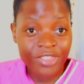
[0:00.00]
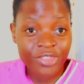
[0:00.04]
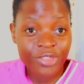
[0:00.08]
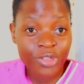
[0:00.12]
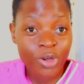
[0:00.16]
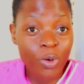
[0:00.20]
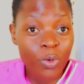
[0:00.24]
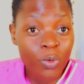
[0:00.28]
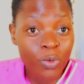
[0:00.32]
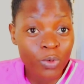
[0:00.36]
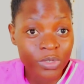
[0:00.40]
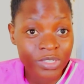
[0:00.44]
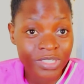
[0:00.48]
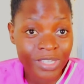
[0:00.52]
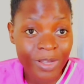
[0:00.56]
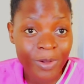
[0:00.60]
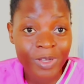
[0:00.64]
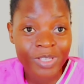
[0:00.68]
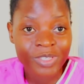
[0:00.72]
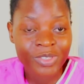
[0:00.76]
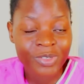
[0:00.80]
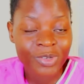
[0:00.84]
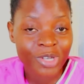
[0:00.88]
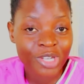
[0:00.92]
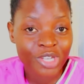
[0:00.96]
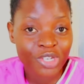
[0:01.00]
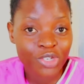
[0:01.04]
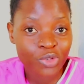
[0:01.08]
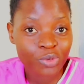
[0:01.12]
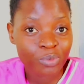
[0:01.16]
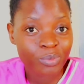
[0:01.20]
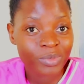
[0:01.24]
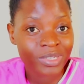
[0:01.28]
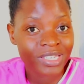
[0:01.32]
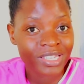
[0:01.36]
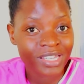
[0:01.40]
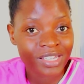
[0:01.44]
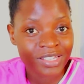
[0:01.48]
thought I was going to
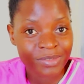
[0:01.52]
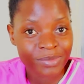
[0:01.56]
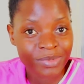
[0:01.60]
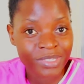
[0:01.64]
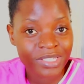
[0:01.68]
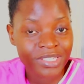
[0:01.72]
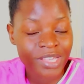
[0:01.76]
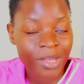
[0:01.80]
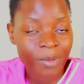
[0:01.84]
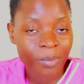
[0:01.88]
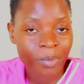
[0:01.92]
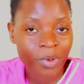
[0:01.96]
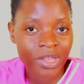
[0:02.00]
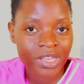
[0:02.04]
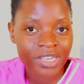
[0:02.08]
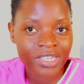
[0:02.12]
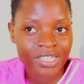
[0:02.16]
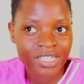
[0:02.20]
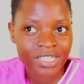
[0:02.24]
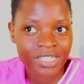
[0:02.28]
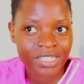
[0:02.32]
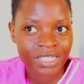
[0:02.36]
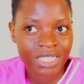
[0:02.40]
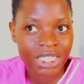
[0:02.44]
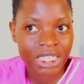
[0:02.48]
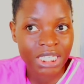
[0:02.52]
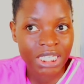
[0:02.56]
be disappointed